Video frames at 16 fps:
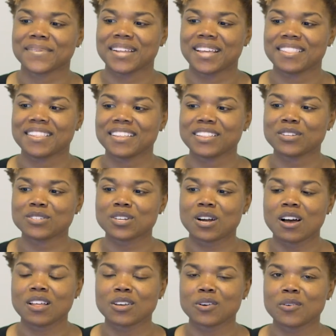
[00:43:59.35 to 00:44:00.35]
I think those are
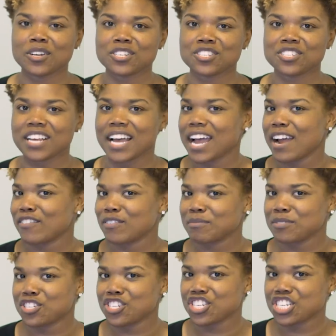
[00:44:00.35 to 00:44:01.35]
all the questions I have from
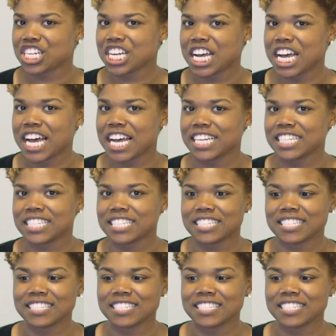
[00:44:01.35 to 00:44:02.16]
the chat.